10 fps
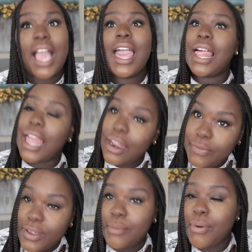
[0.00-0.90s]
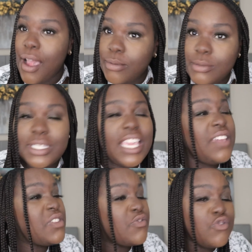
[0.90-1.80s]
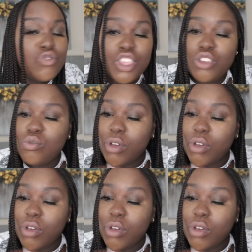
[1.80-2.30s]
I got a lot of fucking problems, even if you think